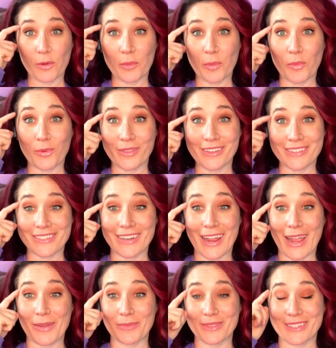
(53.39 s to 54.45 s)
remember these
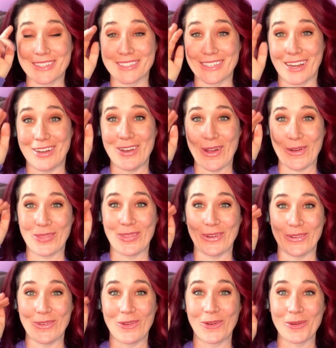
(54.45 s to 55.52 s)
names because I know
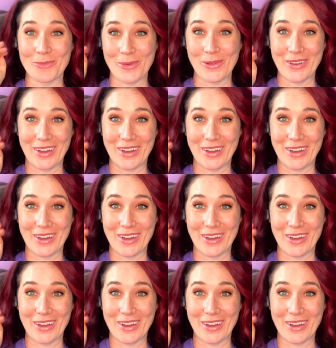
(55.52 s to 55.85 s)
they're normal